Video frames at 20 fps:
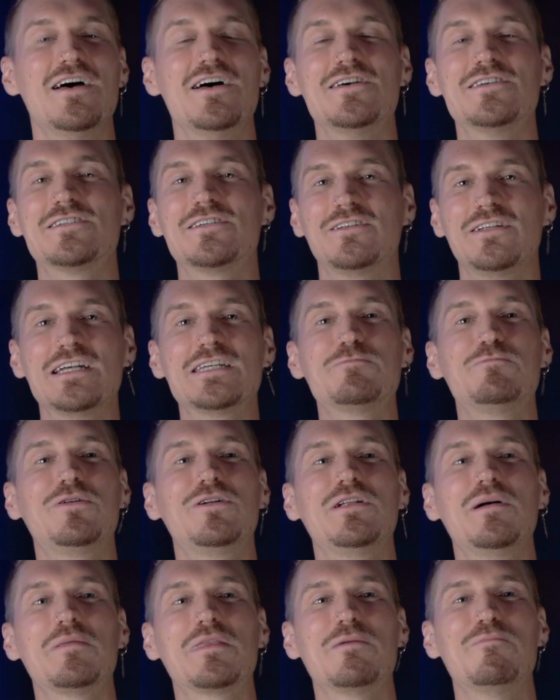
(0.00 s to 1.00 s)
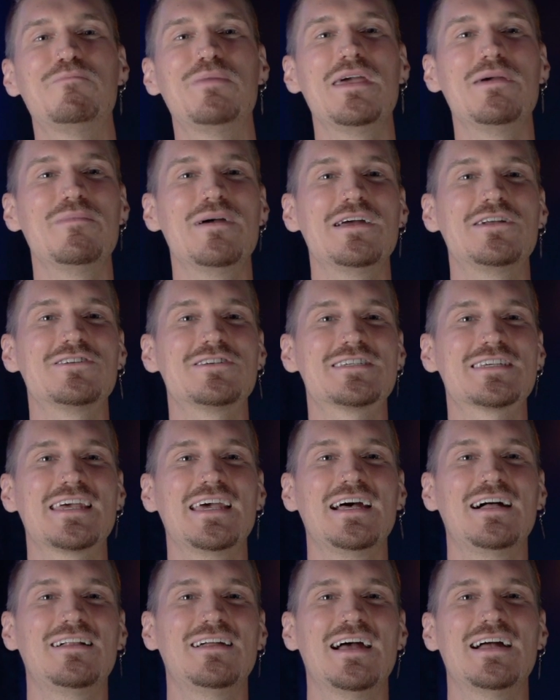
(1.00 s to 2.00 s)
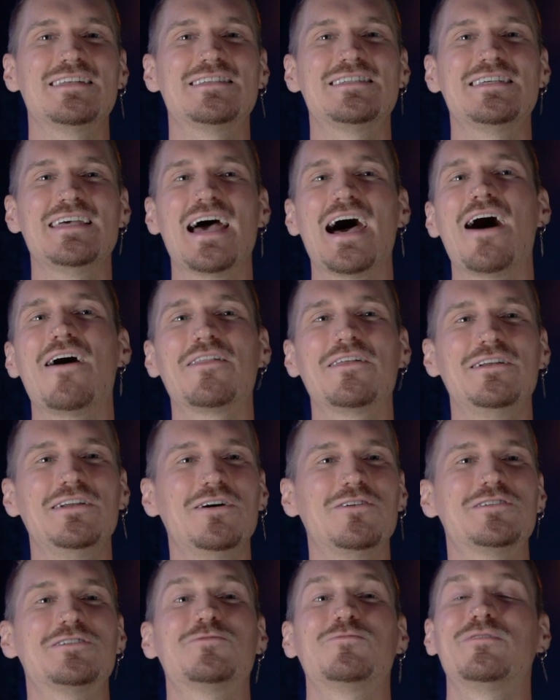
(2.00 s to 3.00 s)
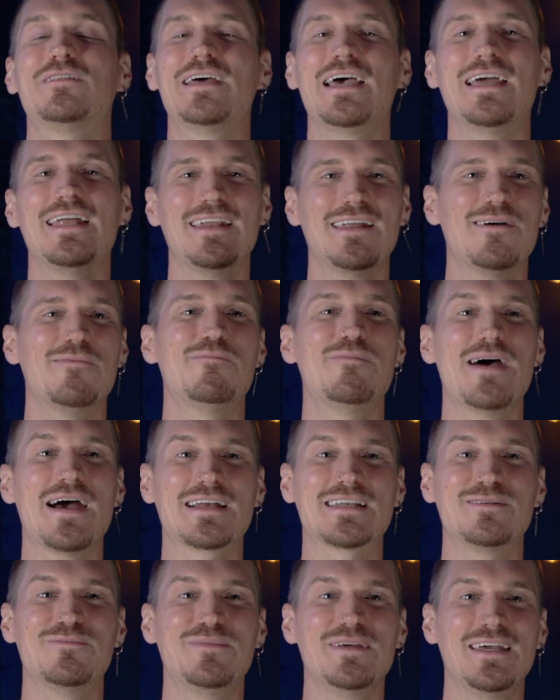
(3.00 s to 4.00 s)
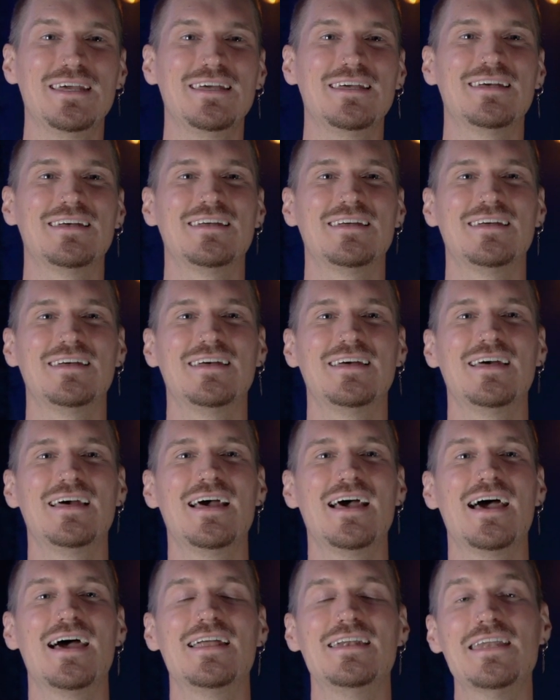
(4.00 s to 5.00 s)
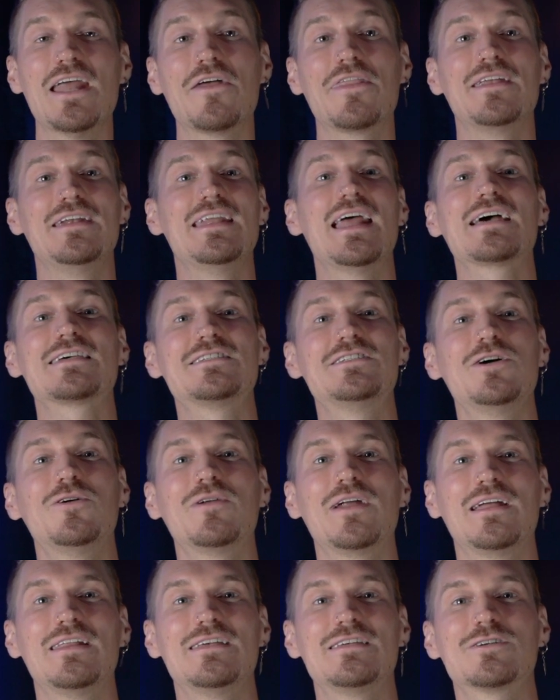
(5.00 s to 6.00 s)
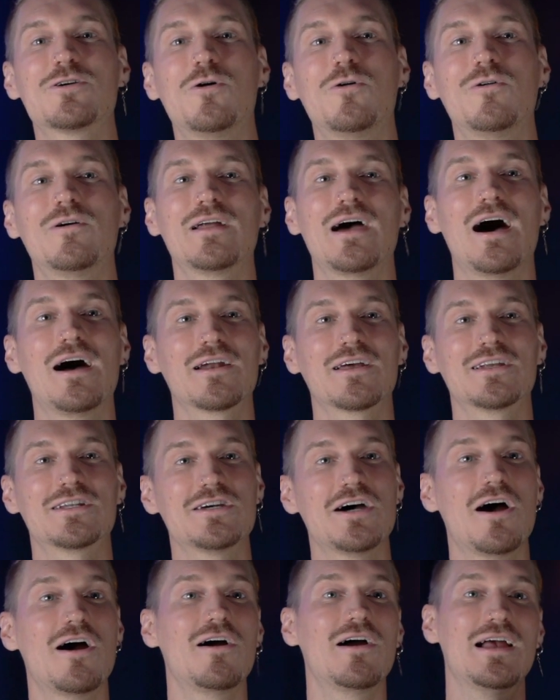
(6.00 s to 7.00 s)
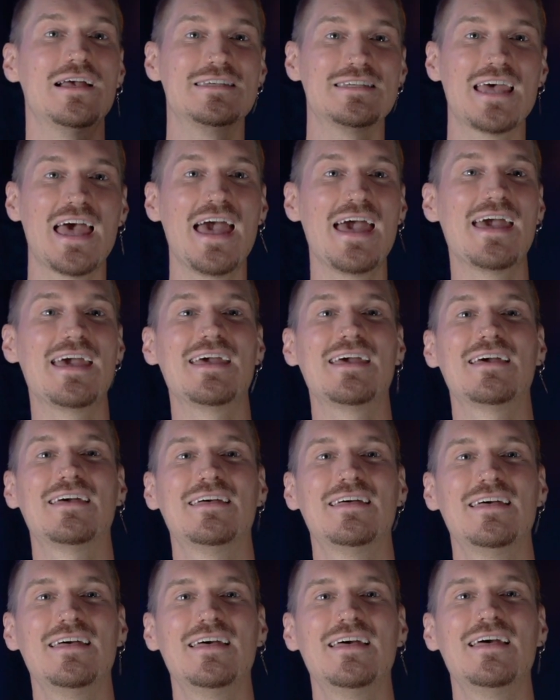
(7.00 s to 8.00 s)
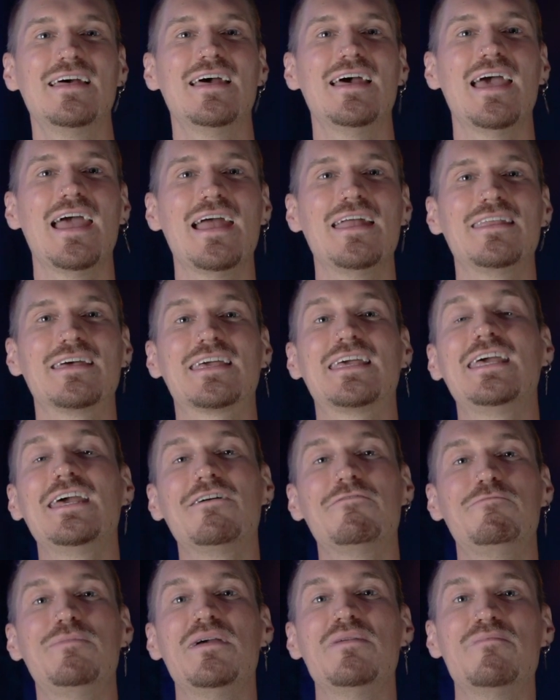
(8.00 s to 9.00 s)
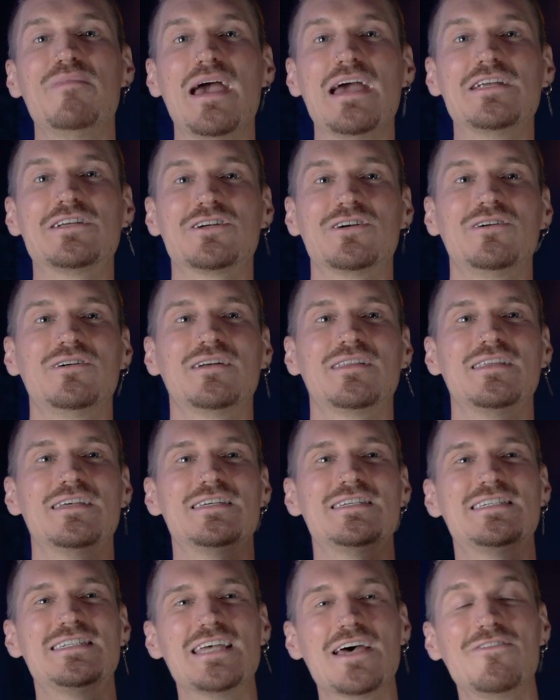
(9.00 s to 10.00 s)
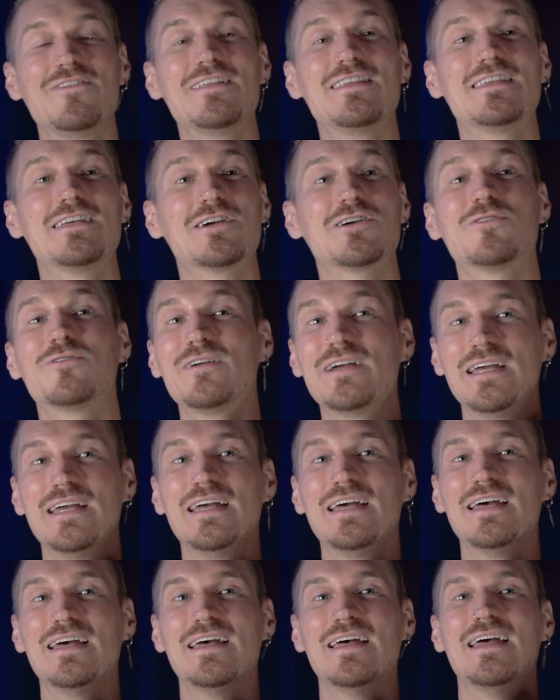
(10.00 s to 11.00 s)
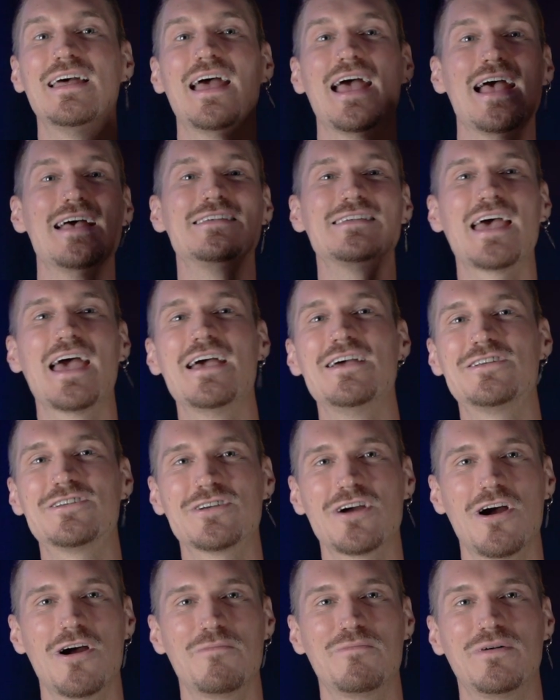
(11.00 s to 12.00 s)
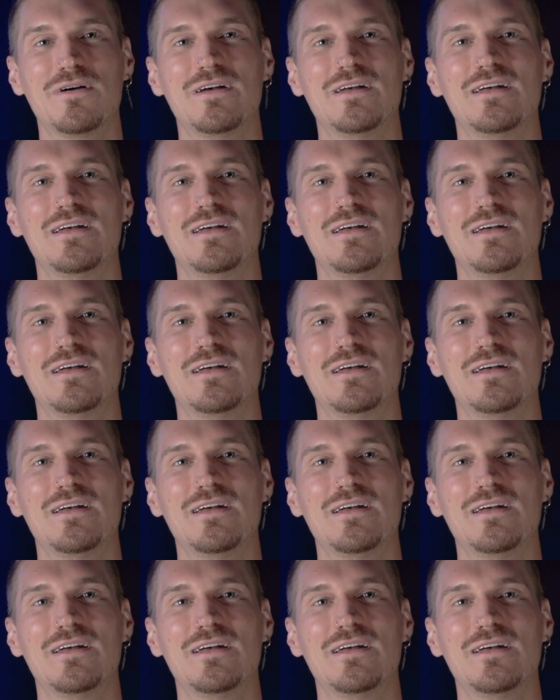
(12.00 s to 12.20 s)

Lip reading: So let's pull up the B major scale and see how the notes relate back to B. Now the next note in this chord on guitar is A. In the key of B major, the 7th degree is A sharp.